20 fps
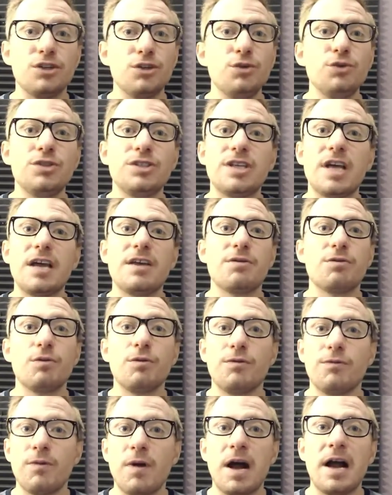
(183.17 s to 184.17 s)
Tuesday
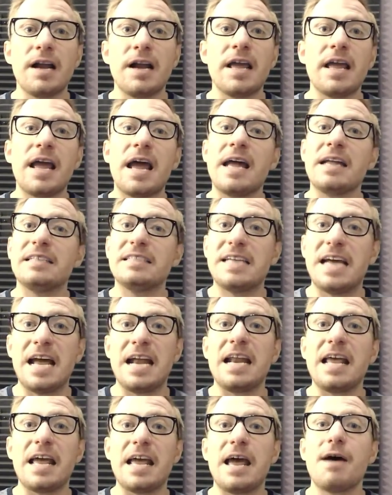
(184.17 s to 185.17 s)
through Friday at
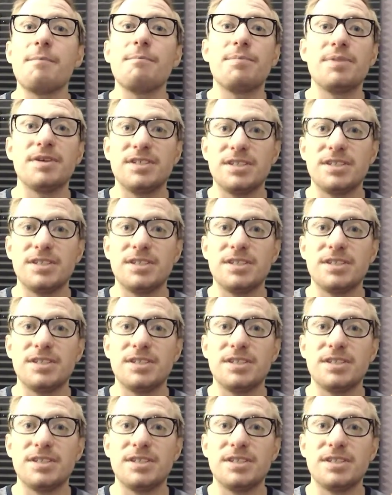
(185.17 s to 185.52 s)
10 a.m.